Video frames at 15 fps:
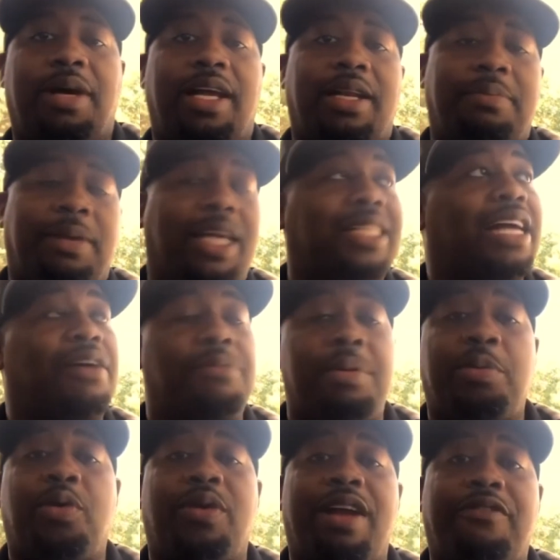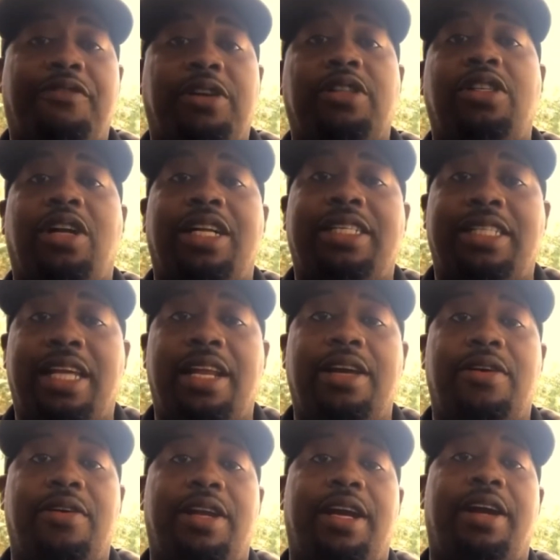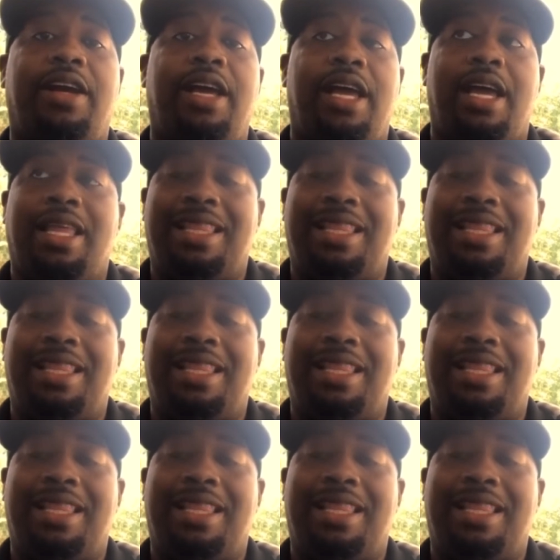But because I remember when I first started selling on there,